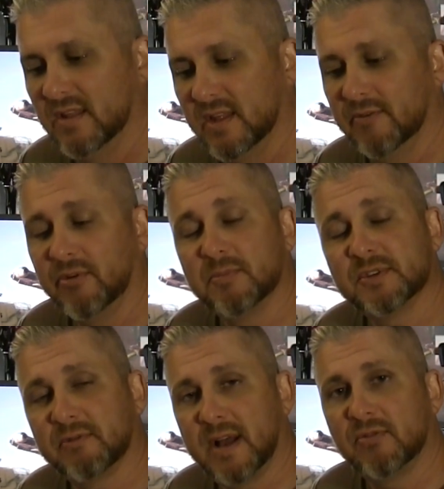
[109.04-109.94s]
And then from
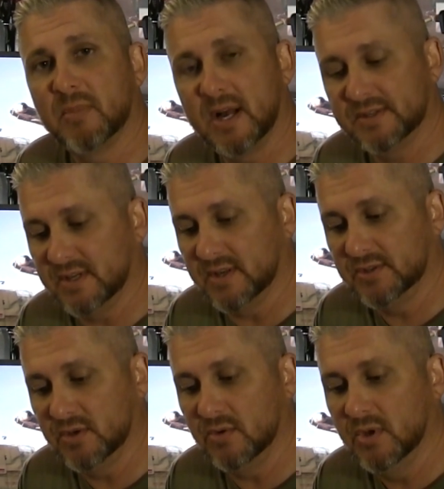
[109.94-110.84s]
Survival Mindset
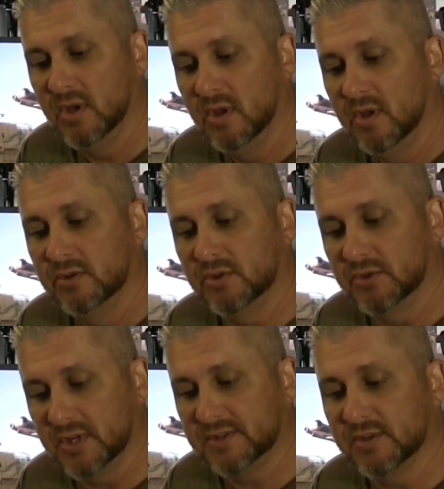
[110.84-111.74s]
to
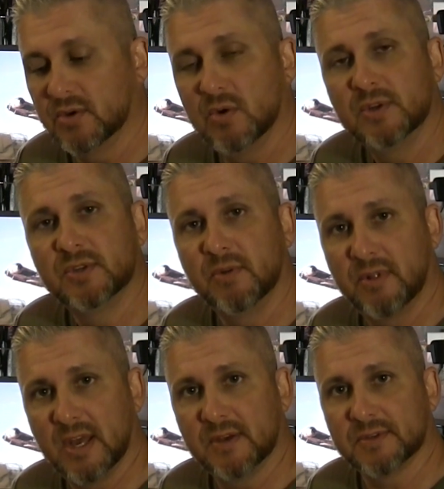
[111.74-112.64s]

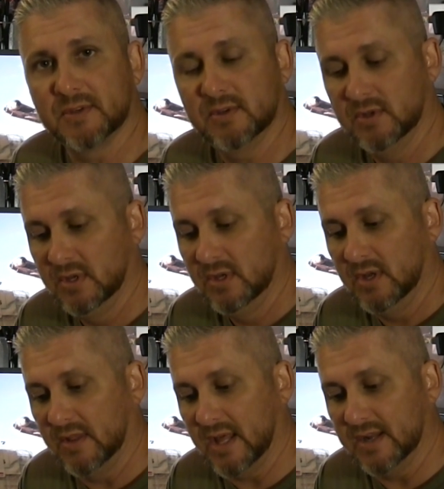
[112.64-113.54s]
Jiujitsu2000,
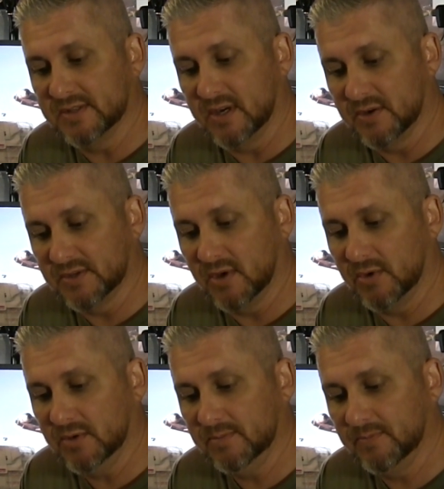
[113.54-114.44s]
and that is in
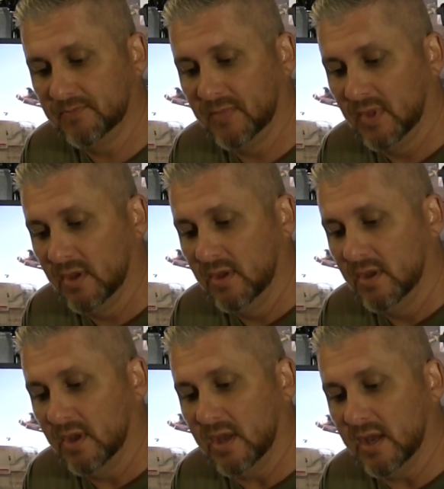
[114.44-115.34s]
Arizona.
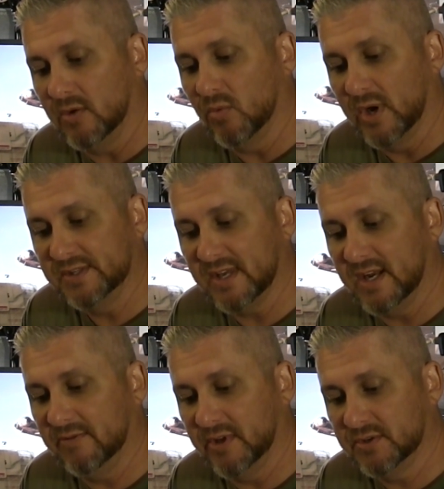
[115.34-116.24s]
And
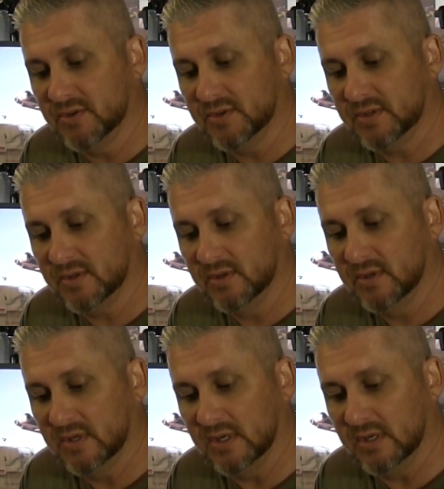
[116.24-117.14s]
Wayside Adventures
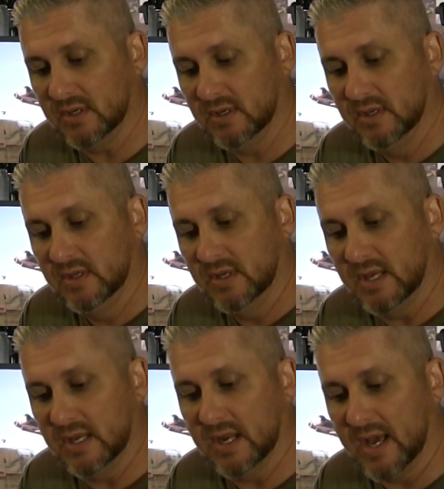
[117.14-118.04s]

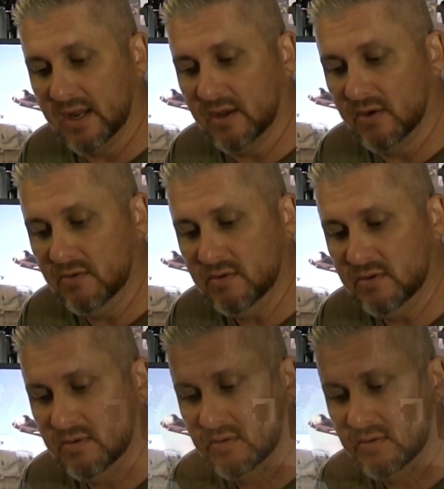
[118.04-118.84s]
in Idaho.